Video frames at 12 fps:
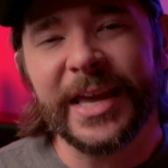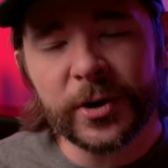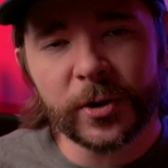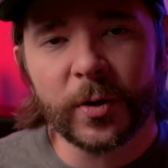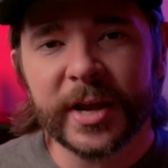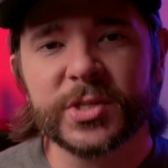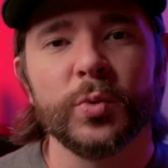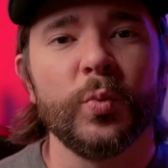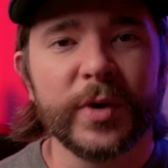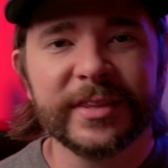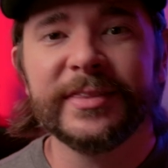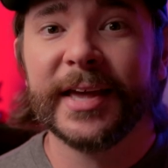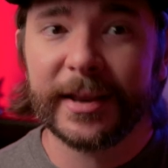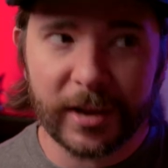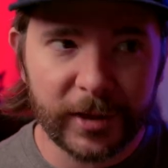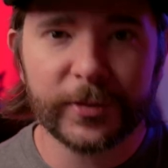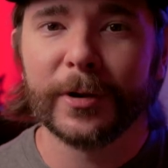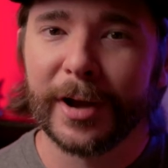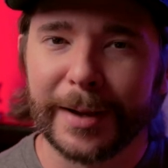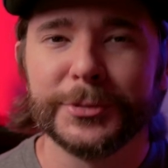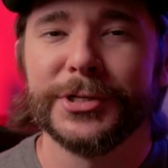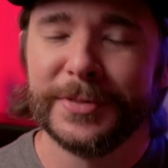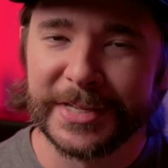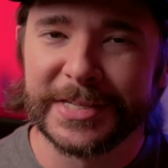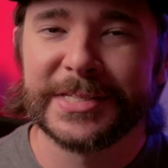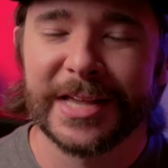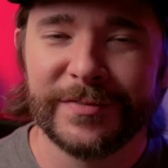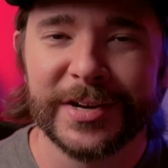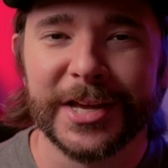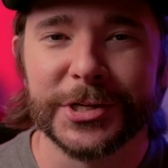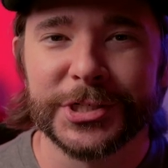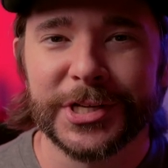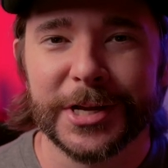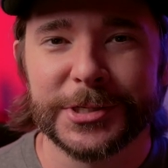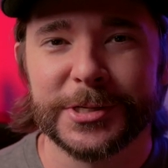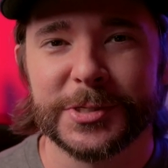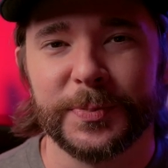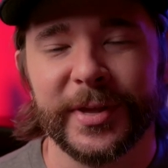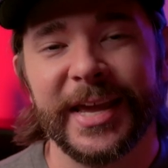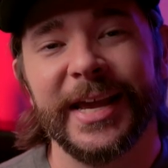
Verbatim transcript: integrates with that other option, the 7-inch touch display,